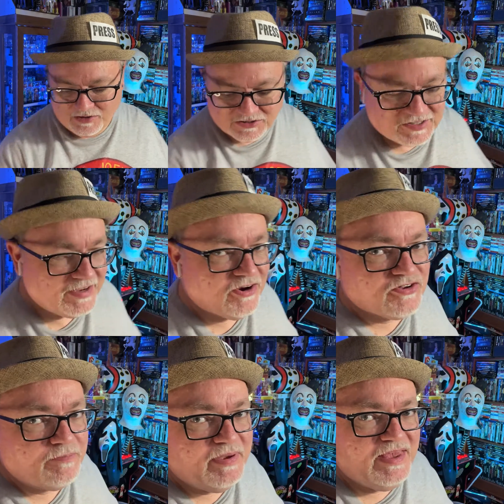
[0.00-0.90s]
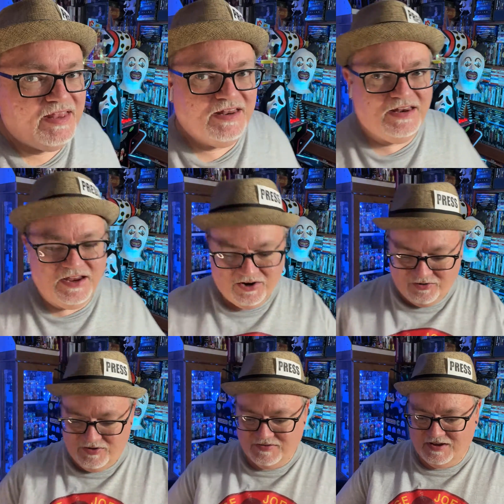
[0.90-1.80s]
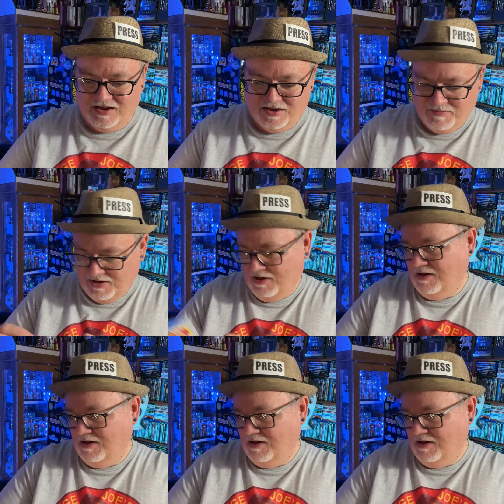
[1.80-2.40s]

uh, looks like there's a pin in here this time.